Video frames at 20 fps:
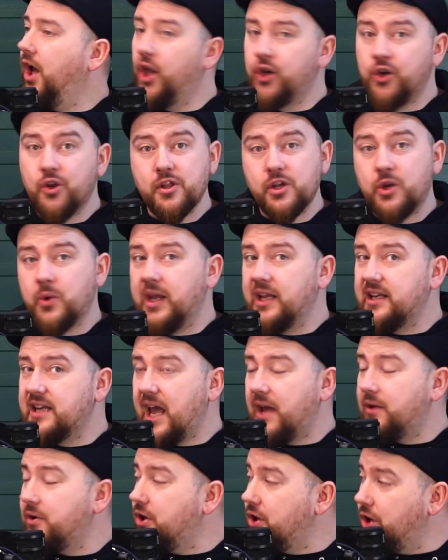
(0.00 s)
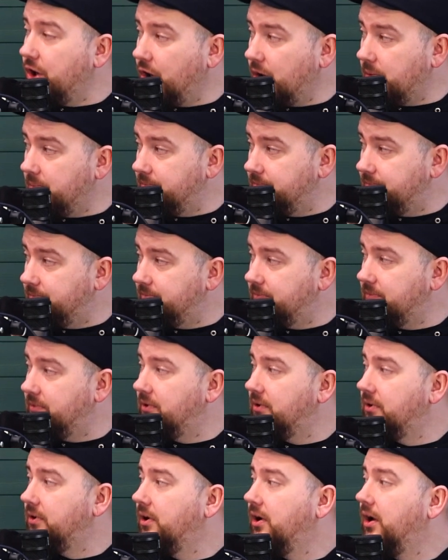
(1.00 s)
another quick down and an up,
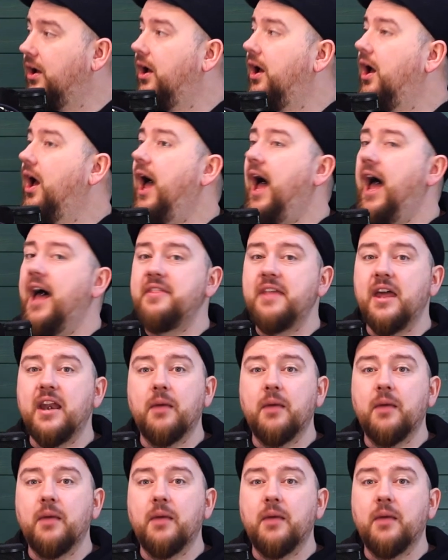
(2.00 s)
and